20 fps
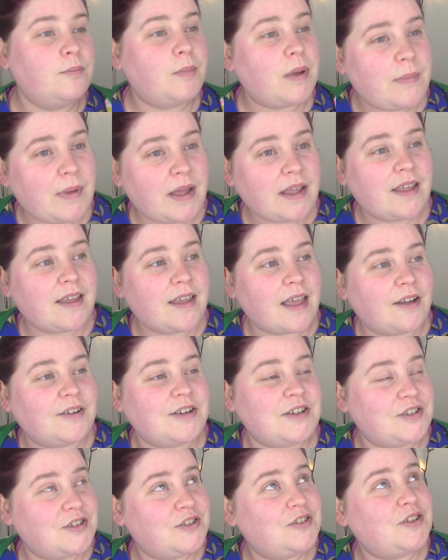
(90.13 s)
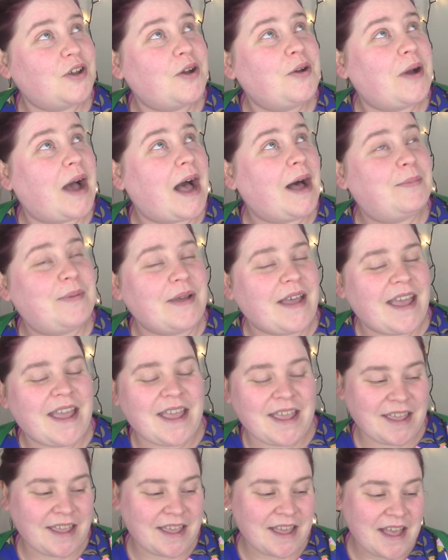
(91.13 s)
My bank account is so
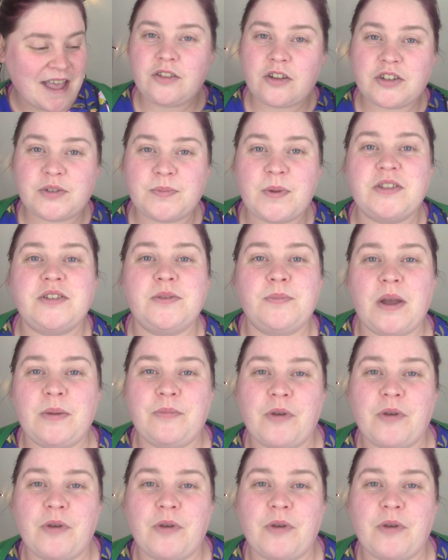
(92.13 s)
happy. Not sponsored by